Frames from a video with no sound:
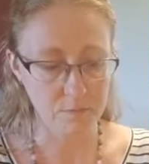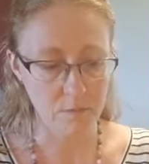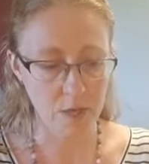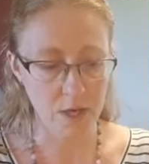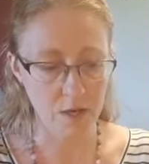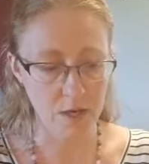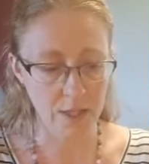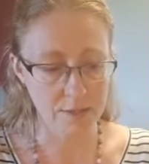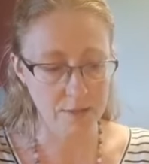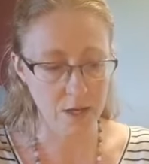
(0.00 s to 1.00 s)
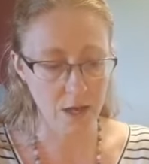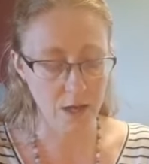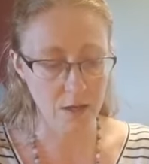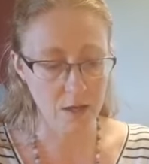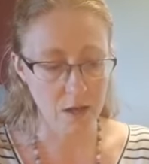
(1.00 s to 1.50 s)
In our night
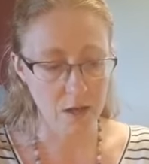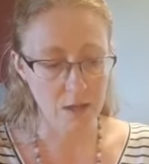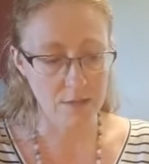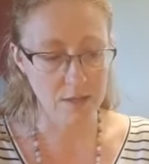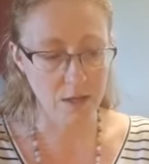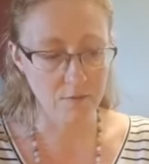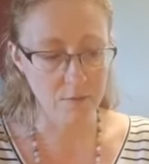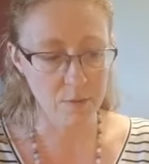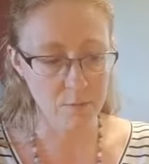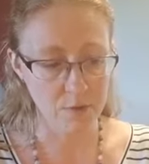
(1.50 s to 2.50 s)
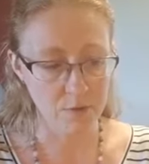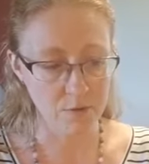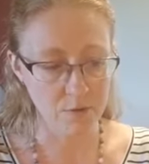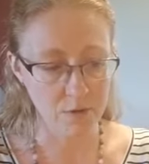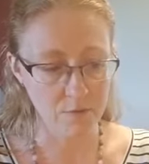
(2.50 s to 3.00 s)
sky, aside from the
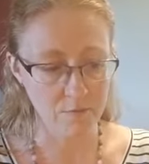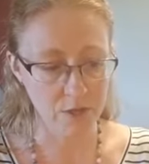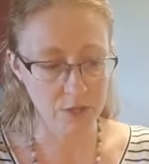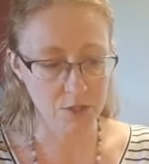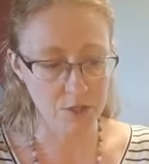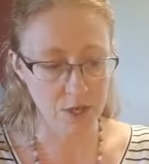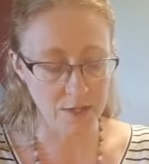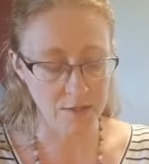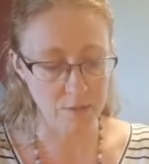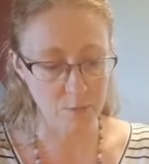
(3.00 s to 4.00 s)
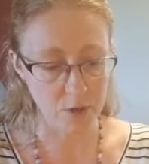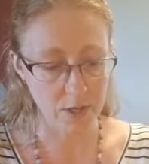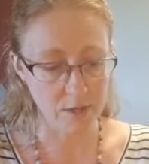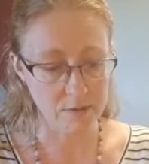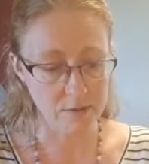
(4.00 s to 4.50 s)
moon, Venus shines the
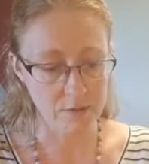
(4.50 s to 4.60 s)
brightest.